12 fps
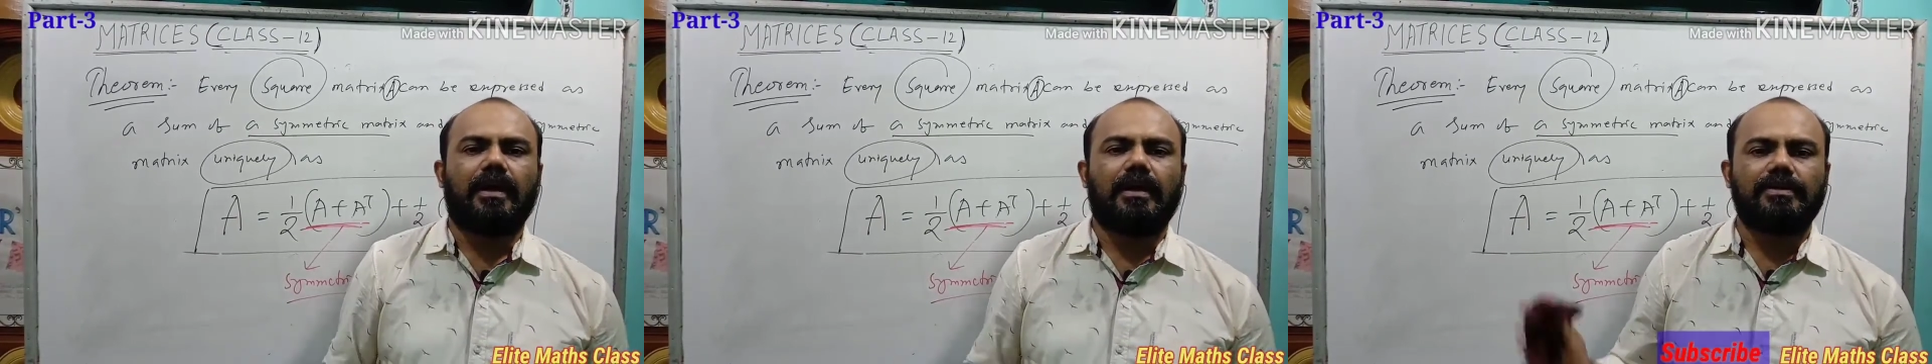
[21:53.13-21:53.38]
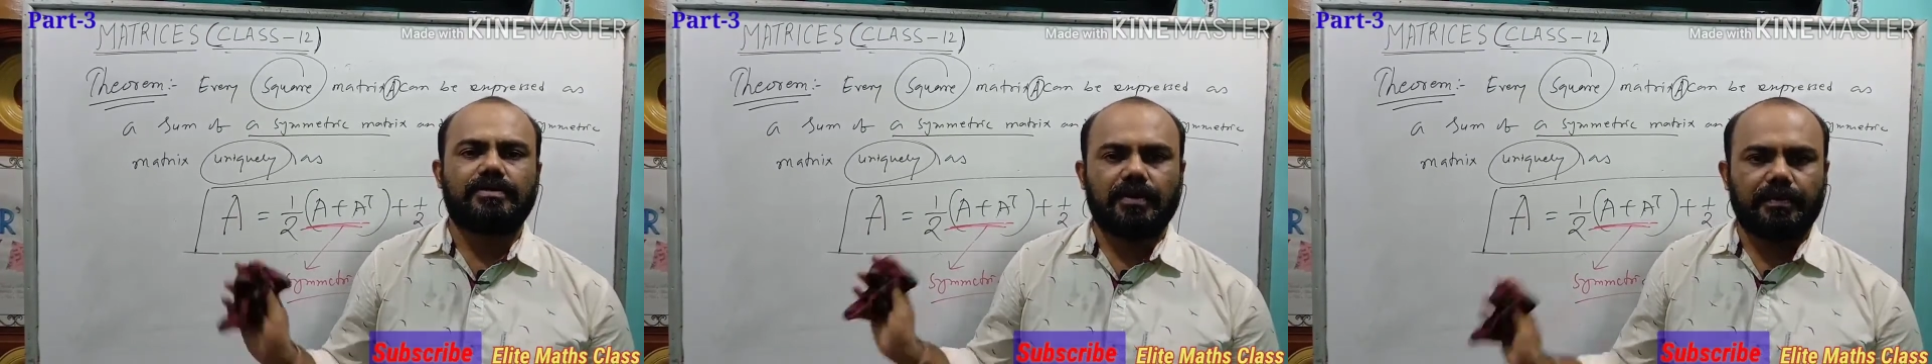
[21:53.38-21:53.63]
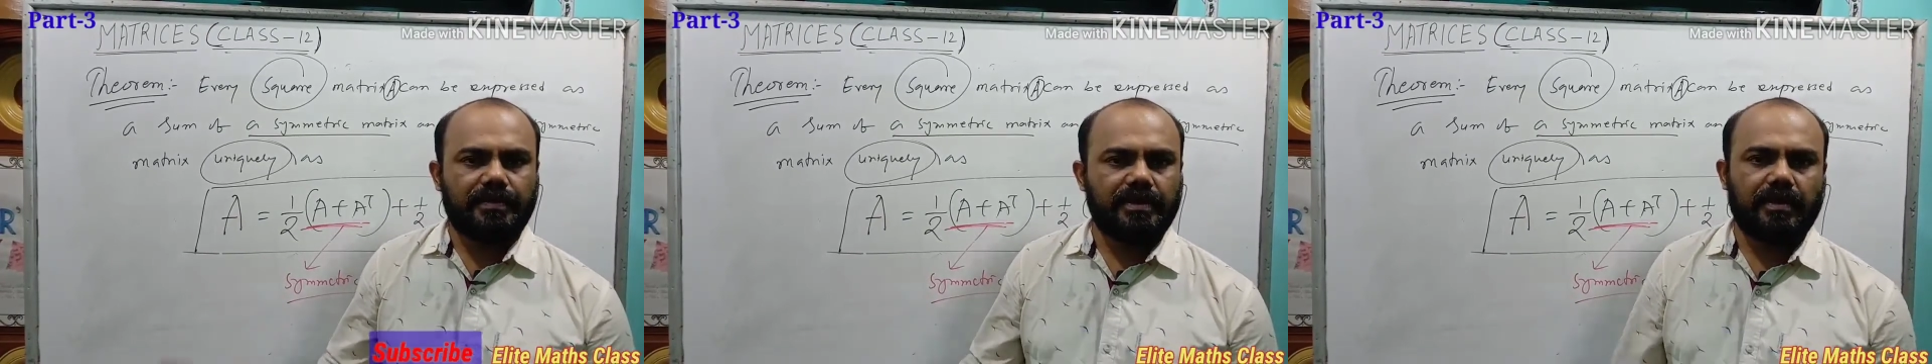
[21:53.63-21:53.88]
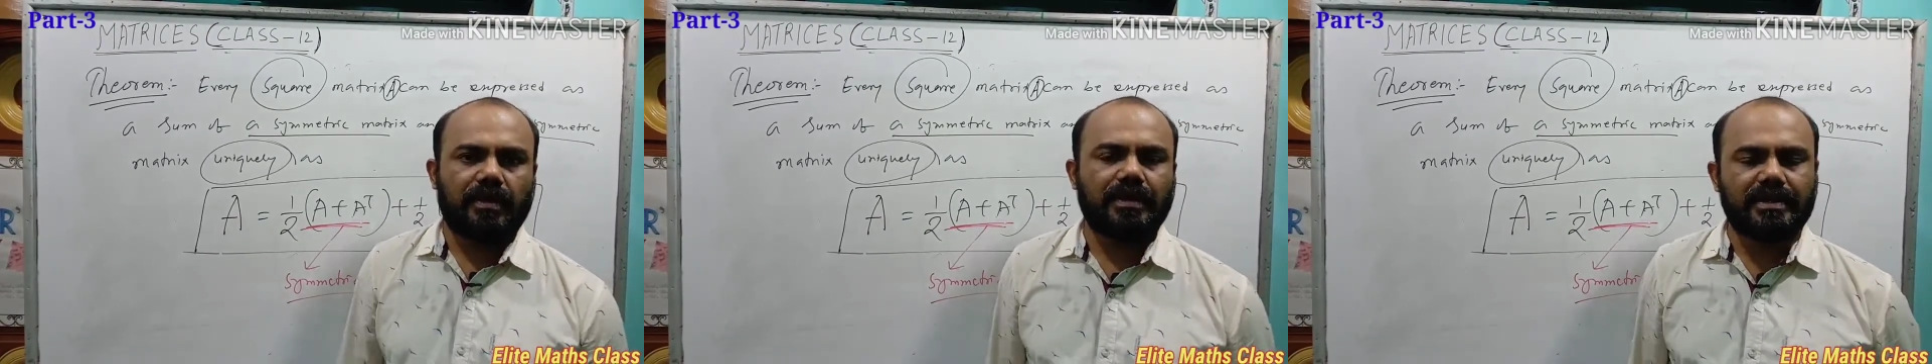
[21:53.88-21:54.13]
So
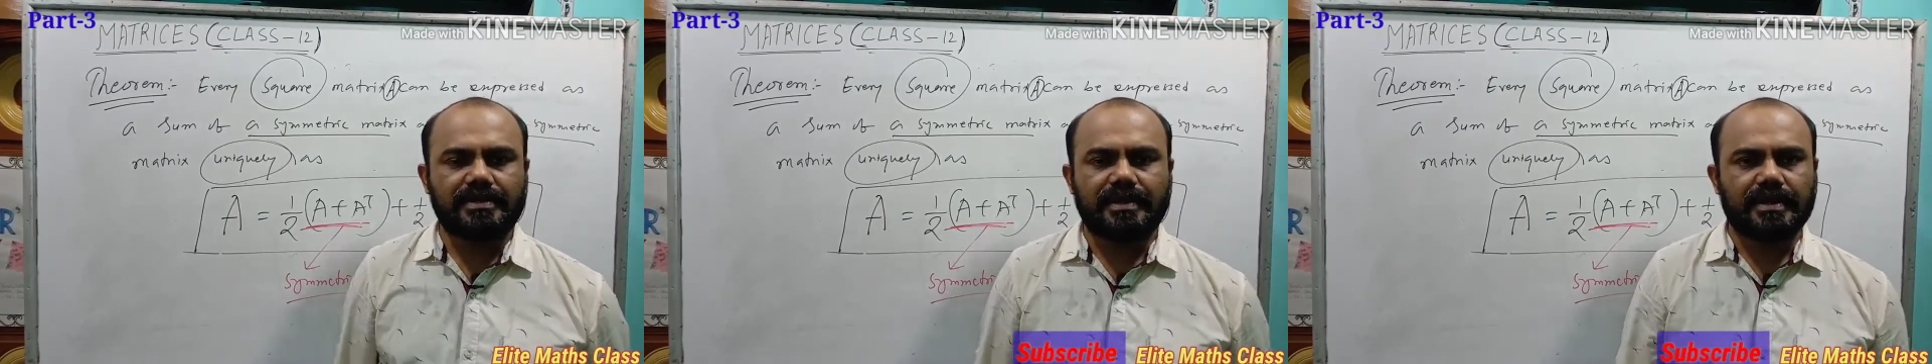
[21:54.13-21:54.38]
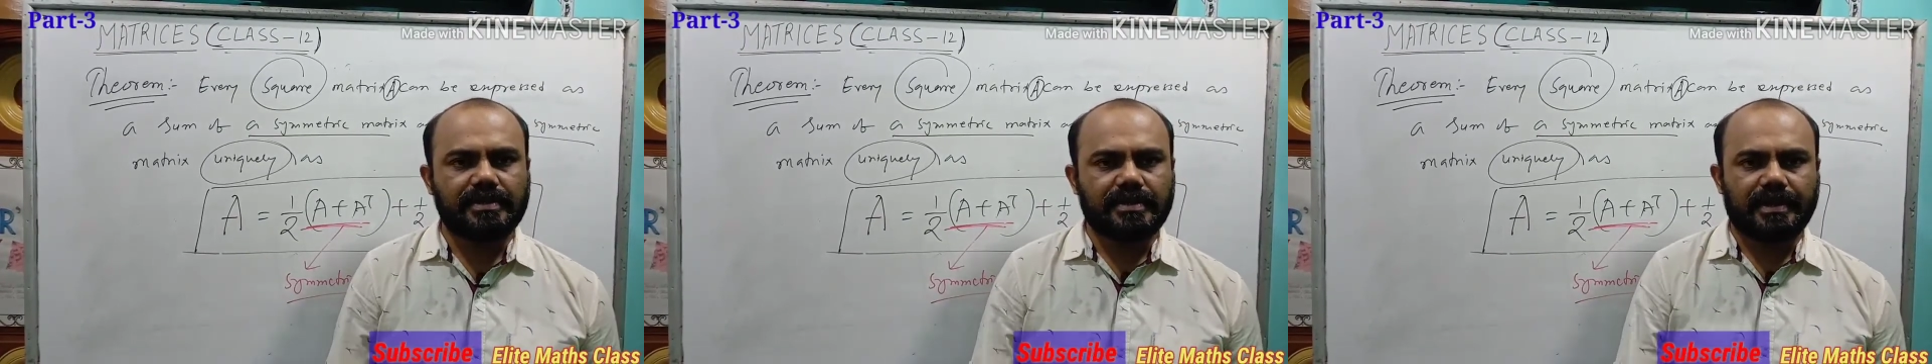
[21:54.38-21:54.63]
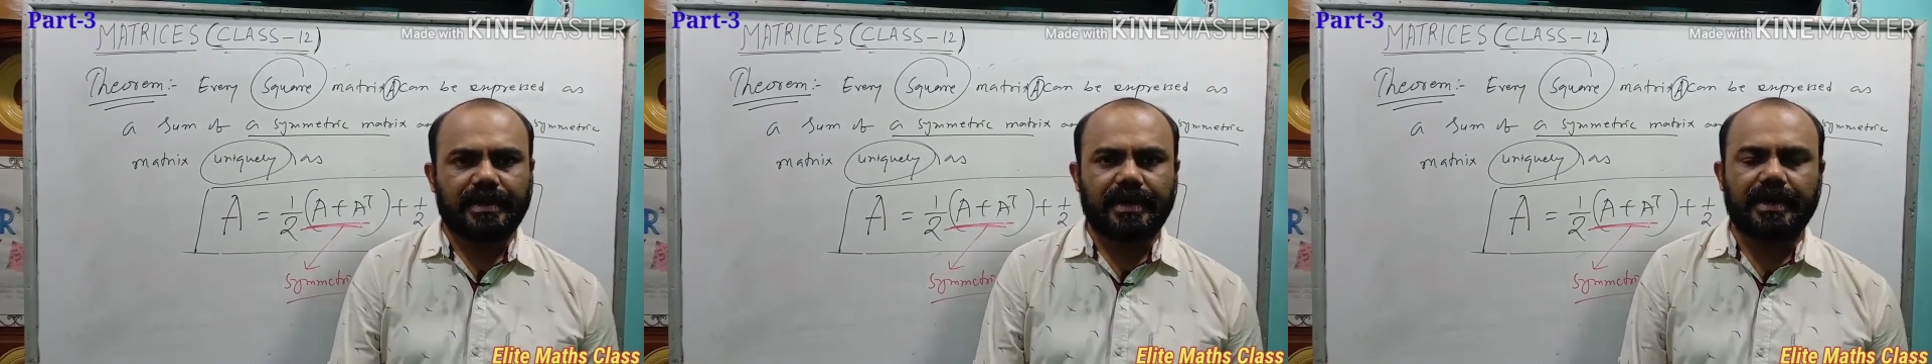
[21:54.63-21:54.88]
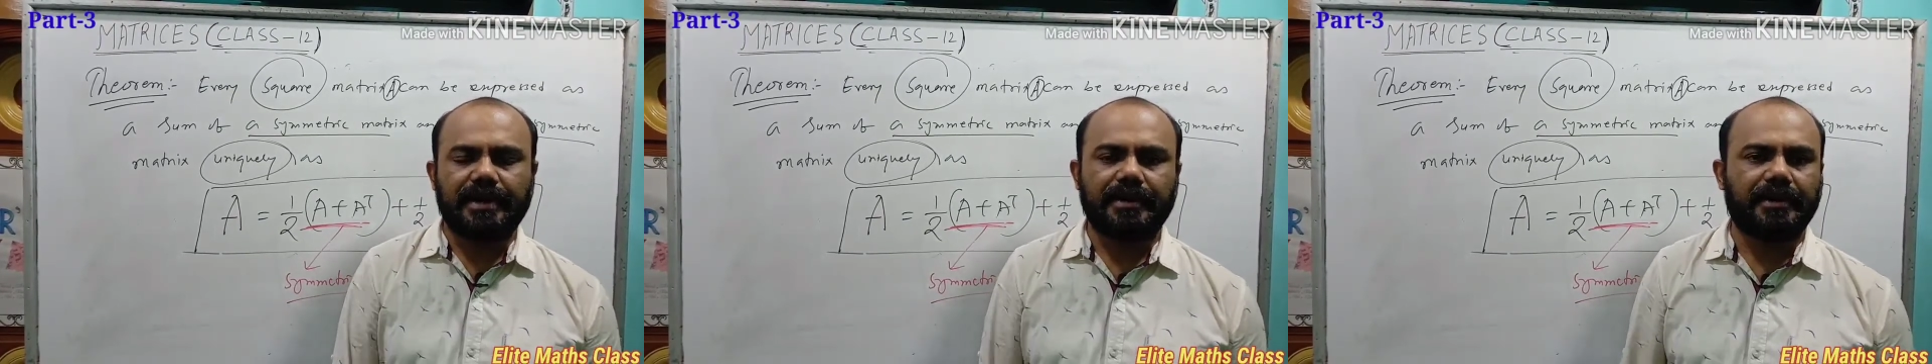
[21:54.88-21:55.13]
all these things are
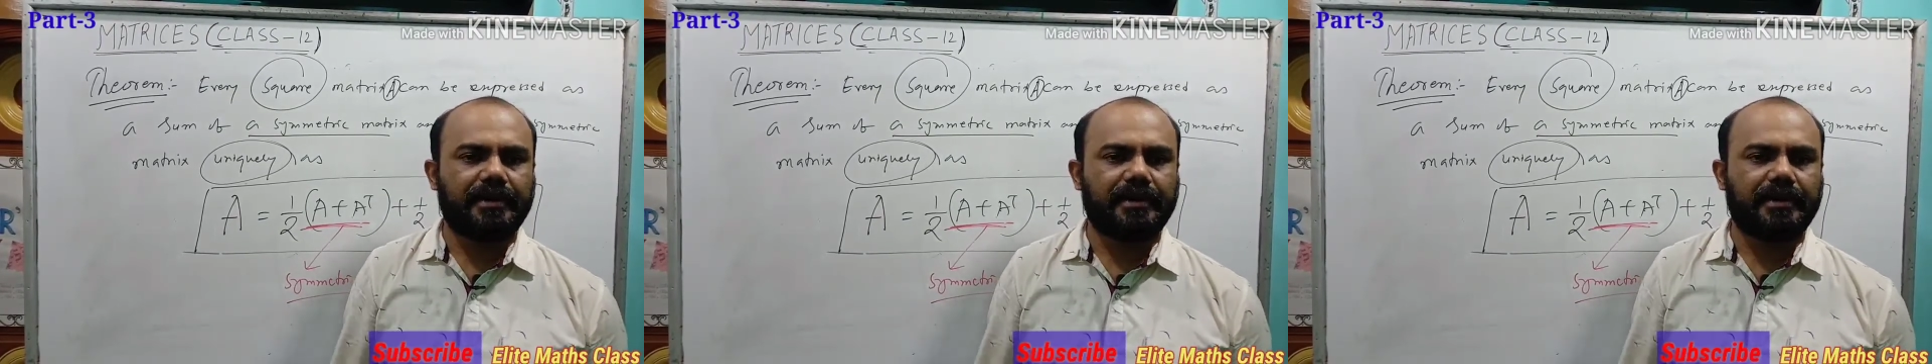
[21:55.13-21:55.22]
clear.